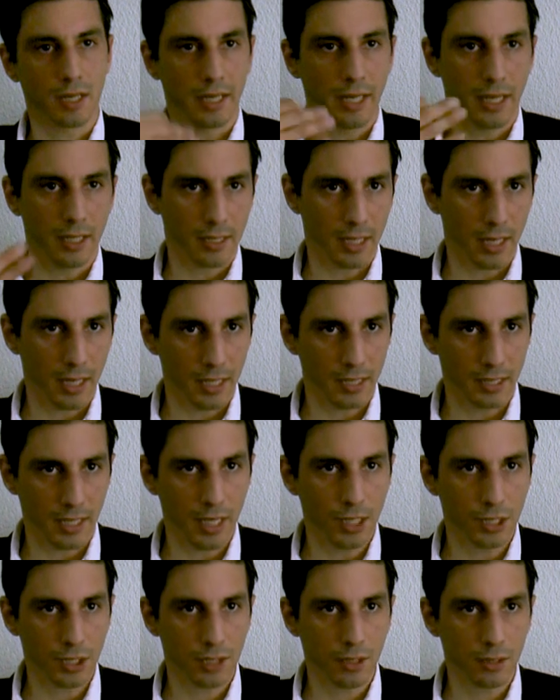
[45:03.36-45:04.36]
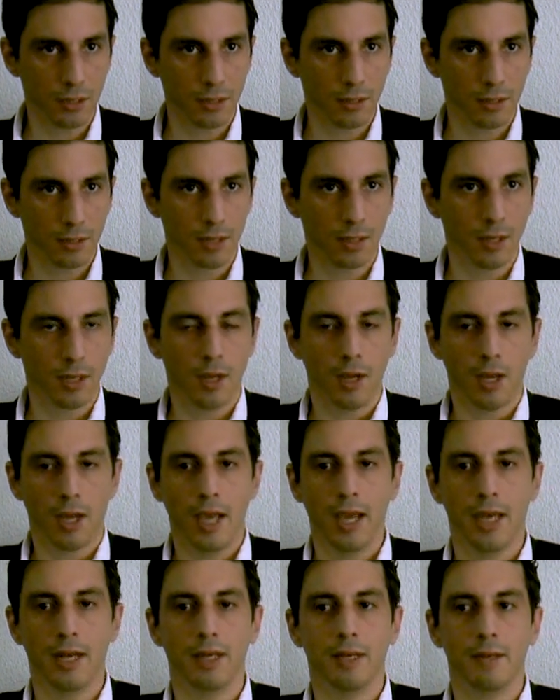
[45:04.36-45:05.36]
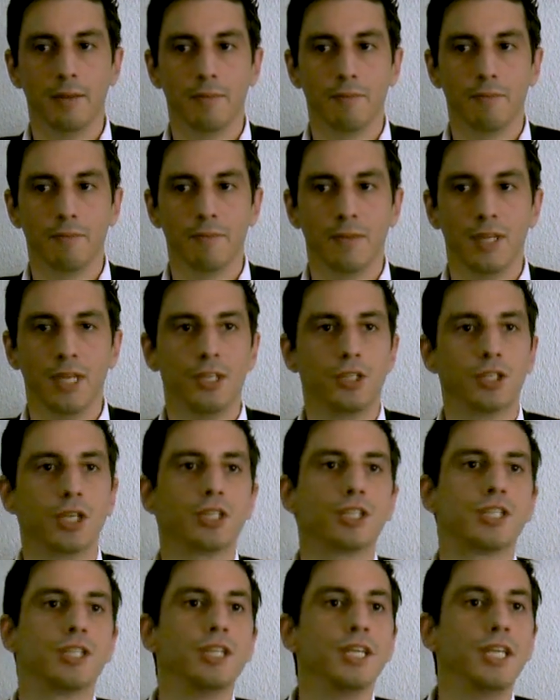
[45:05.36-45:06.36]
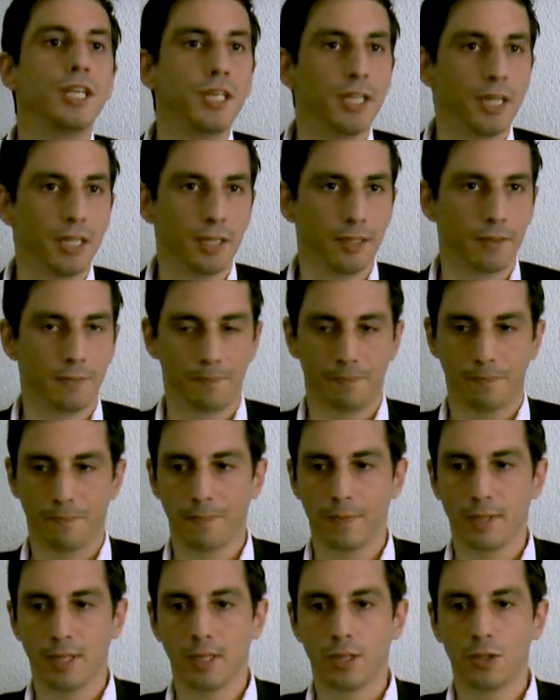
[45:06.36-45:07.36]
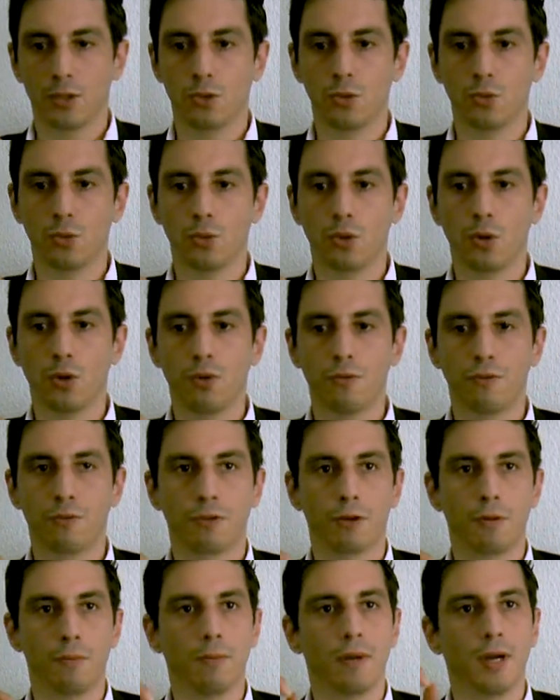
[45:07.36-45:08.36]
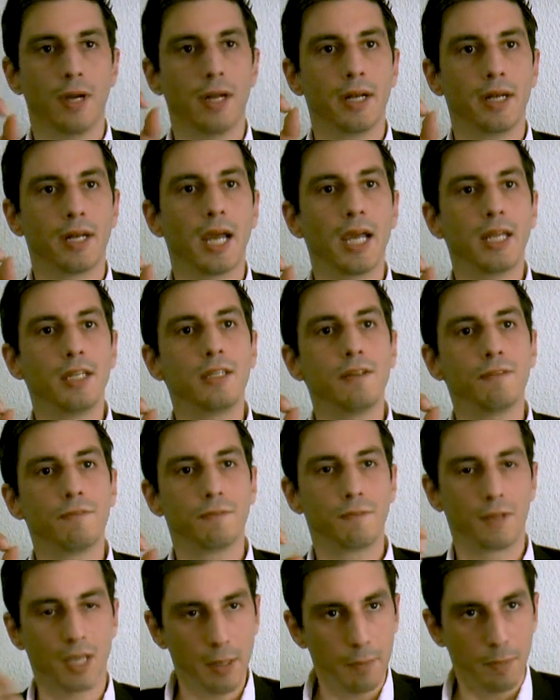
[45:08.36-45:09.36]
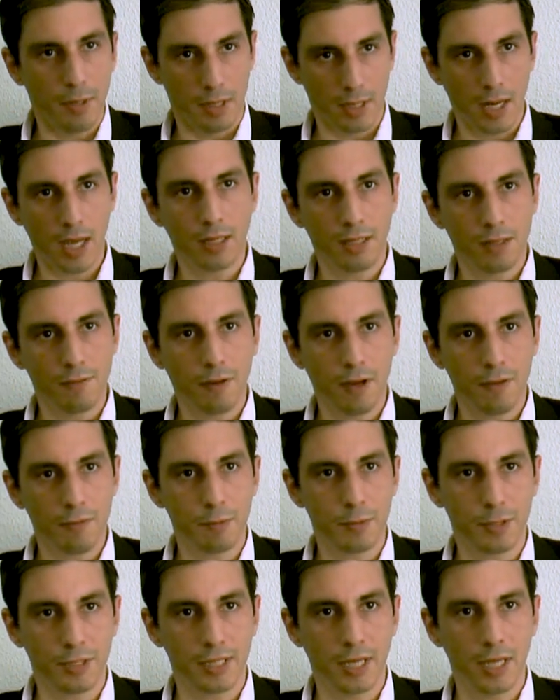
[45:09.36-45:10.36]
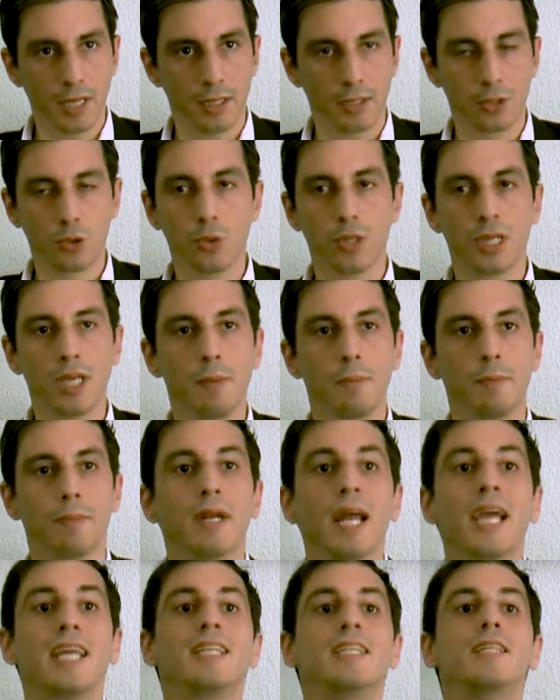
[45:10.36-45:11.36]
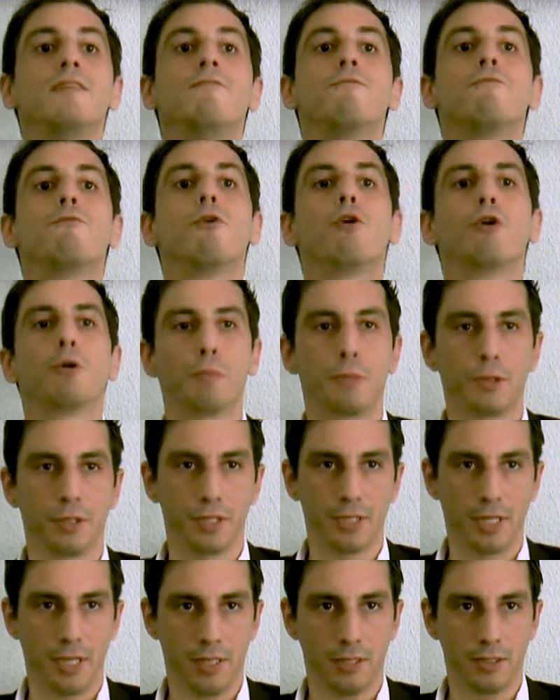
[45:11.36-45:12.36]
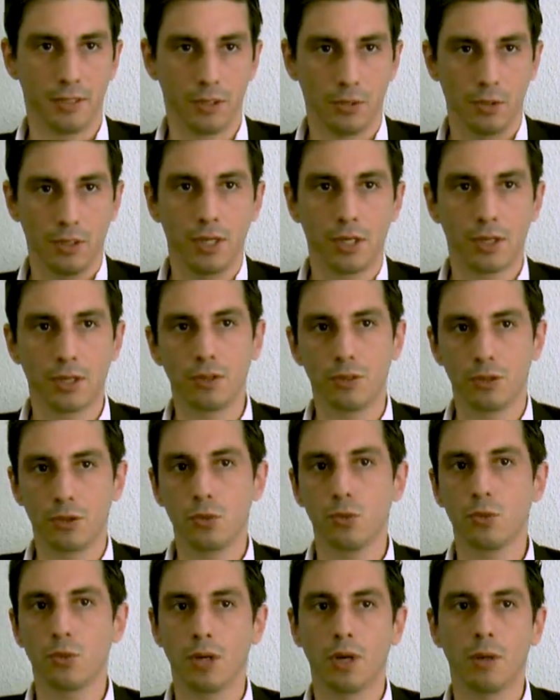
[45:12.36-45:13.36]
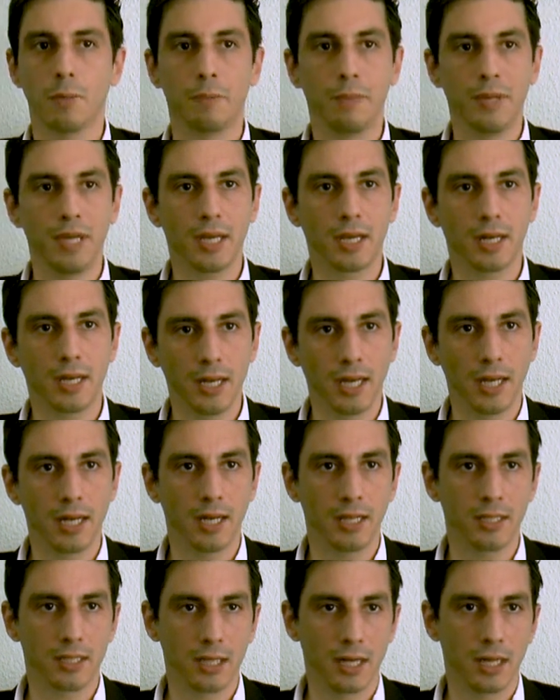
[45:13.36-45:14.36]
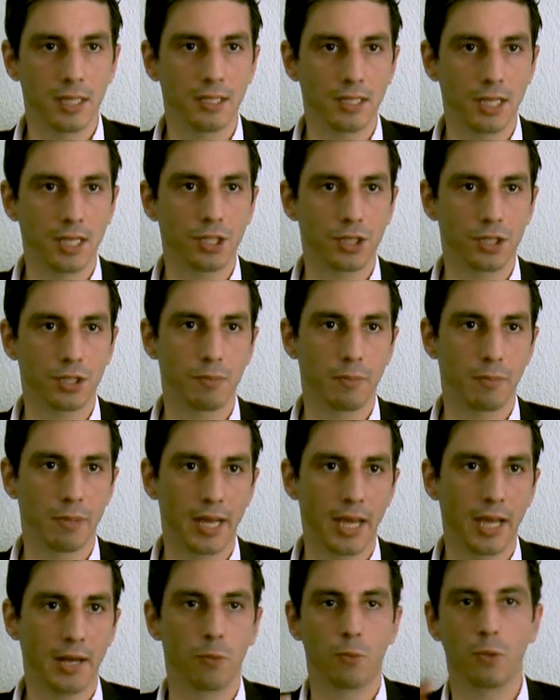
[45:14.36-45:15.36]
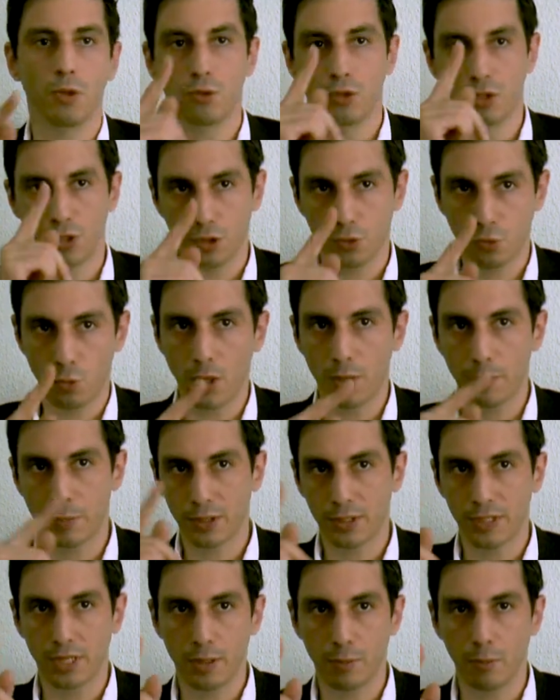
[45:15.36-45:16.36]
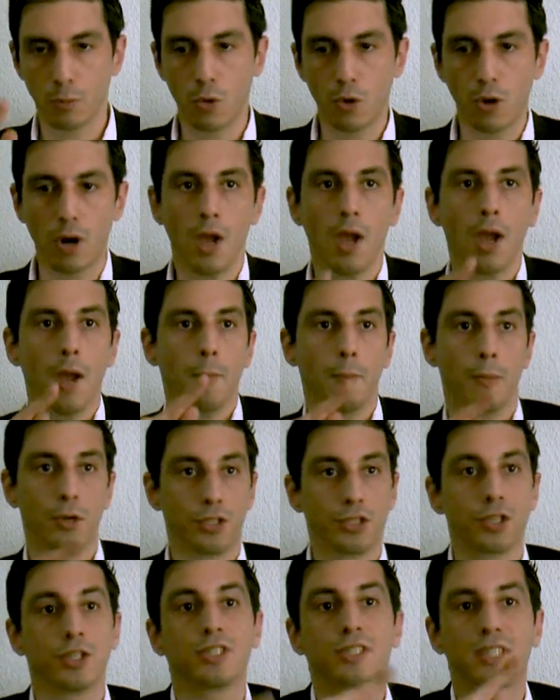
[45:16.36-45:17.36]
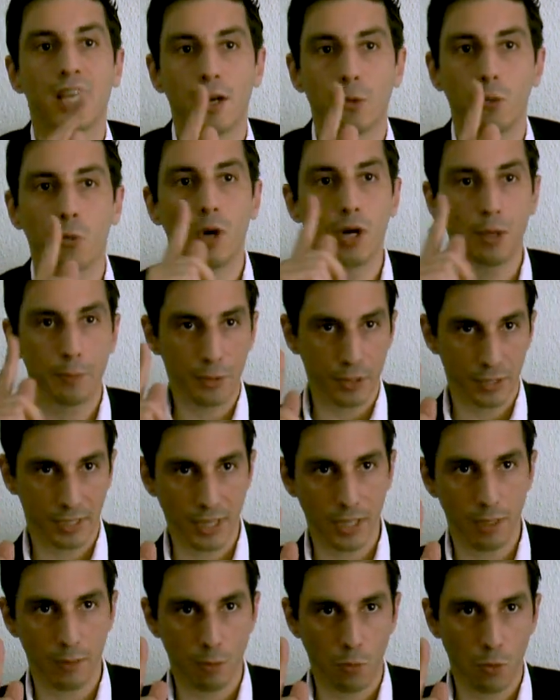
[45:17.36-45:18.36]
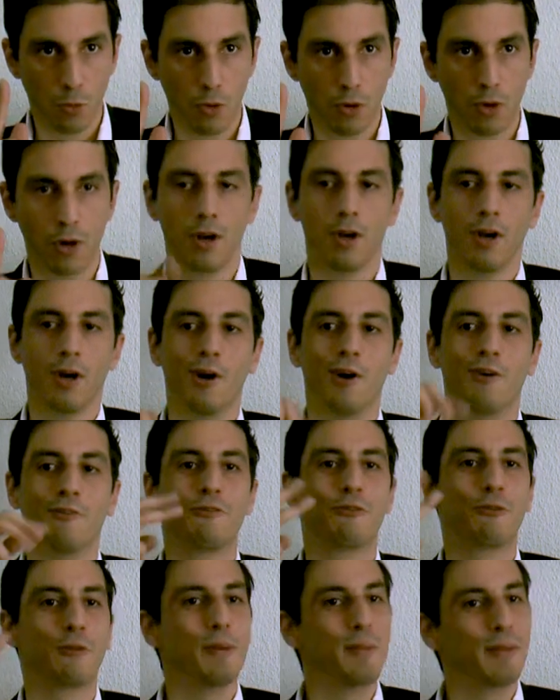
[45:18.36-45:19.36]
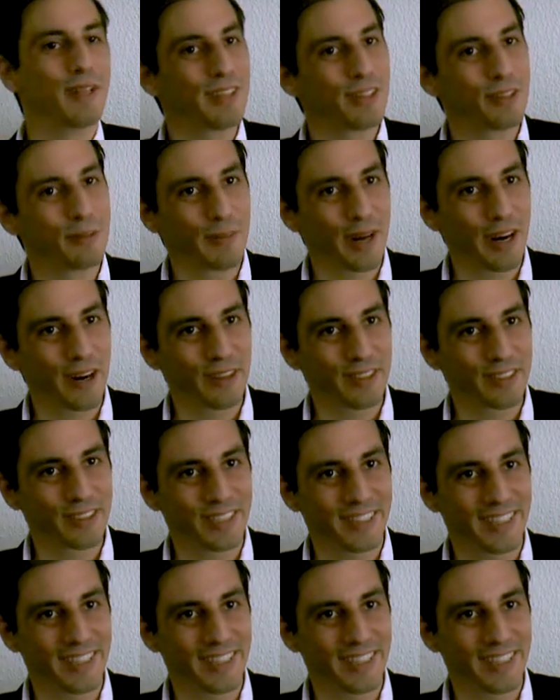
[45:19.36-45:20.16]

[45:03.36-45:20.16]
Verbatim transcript: clientelization and he just needed to go from 90, keeping 95% to keep 94%. So he could do a big clientelization plan with just 1% more, but just that 1% more of 3 million barrels